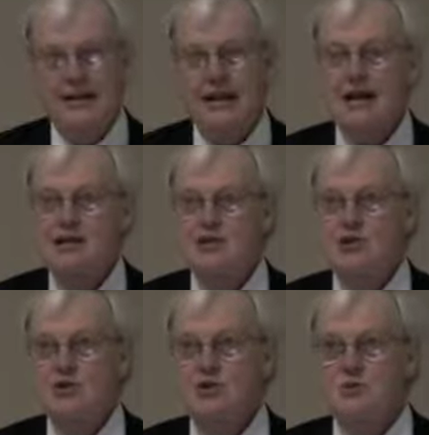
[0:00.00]
Lighting's a
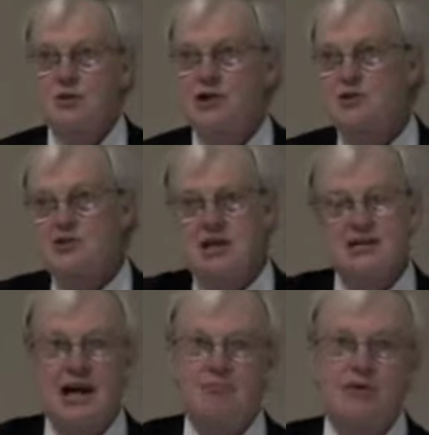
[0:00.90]
huge one. I used the
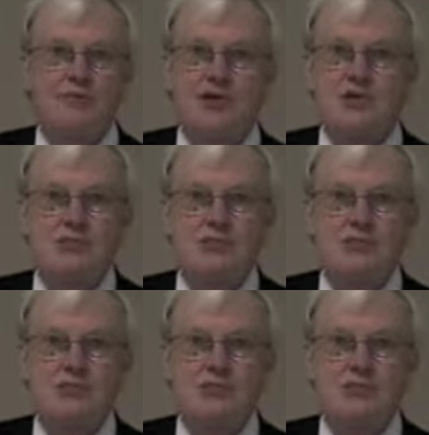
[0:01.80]
example of this